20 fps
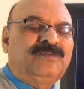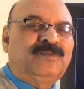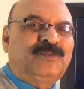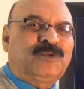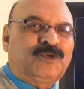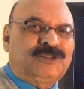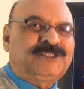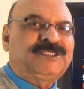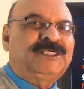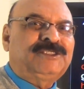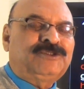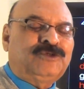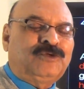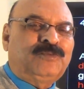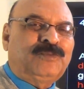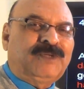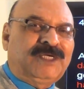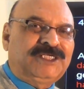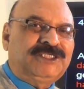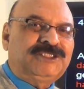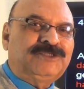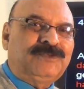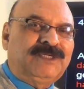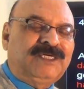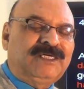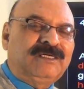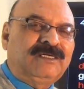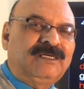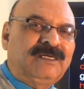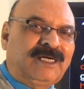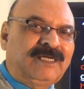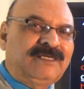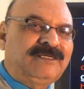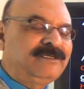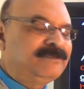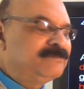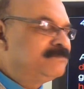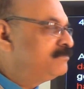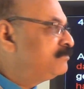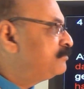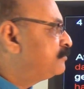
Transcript: process of punishment, right?